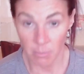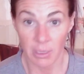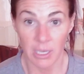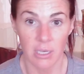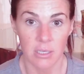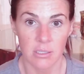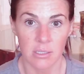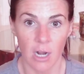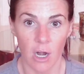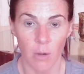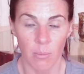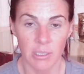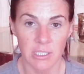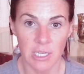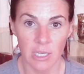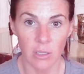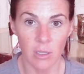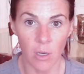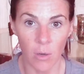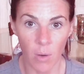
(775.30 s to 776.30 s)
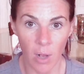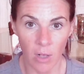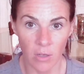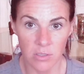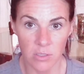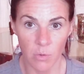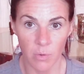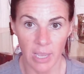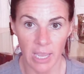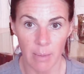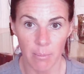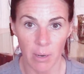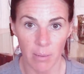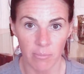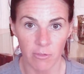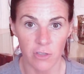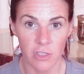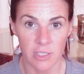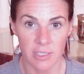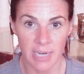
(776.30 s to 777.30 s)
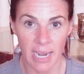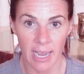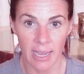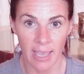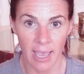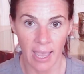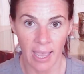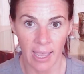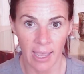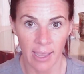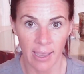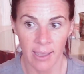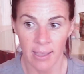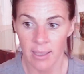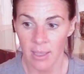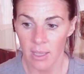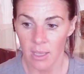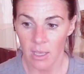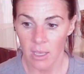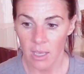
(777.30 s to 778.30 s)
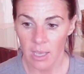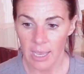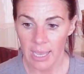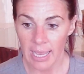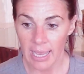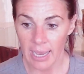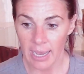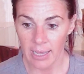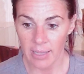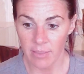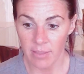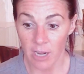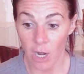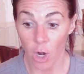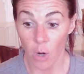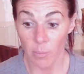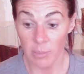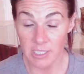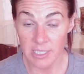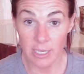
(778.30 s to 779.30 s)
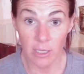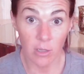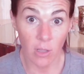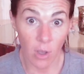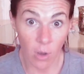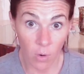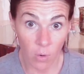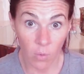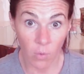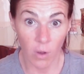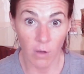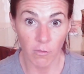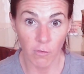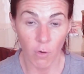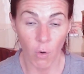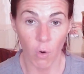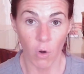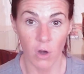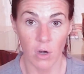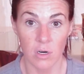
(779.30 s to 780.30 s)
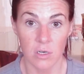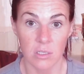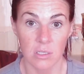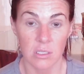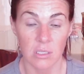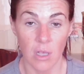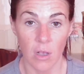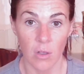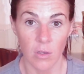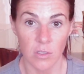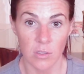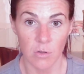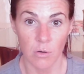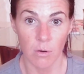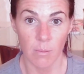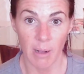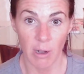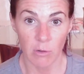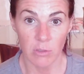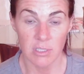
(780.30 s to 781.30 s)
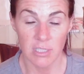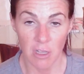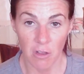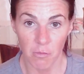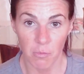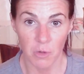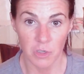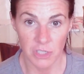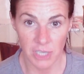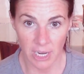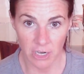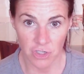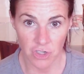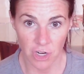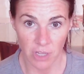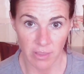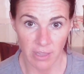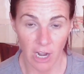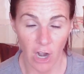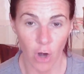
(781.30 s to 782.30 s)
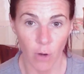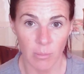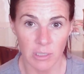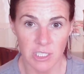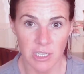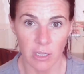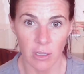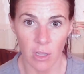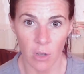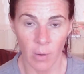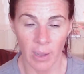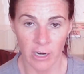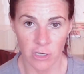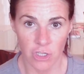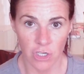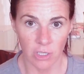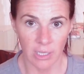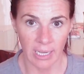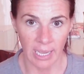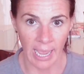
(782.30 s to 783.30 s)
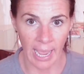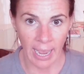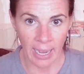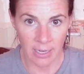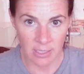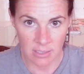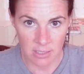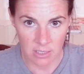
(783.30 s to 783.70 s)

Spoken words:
because armadillo also came up for Stack A. And the armadillo, of course, is also about self-protection. The armadillo actually has